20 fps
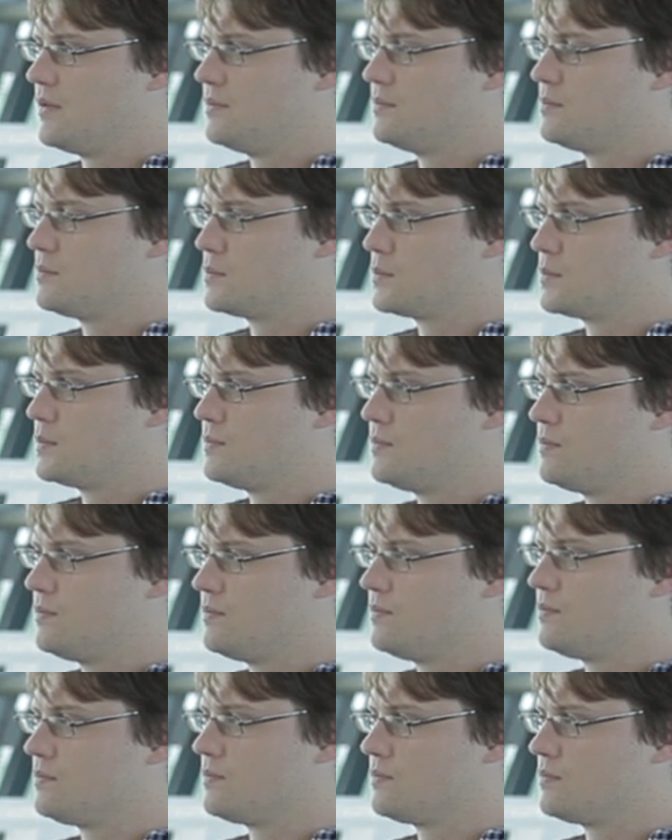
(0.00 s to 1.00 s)

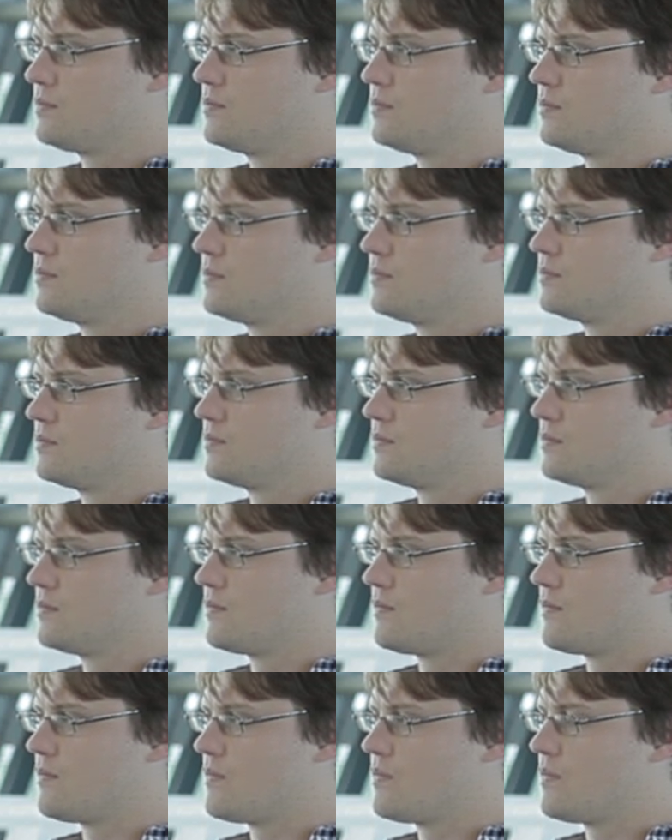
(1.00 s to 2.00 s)

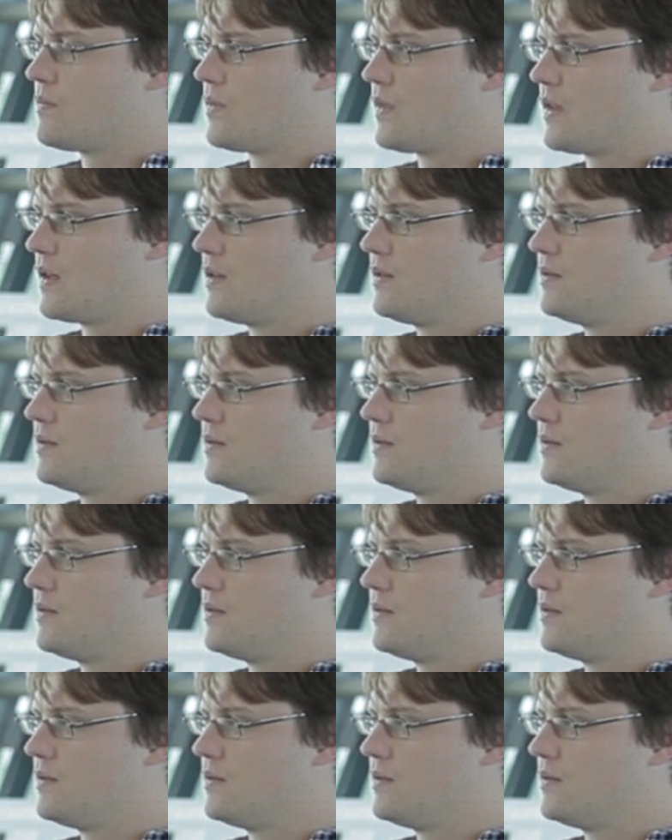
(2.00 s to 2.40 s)
The person shown says nothing.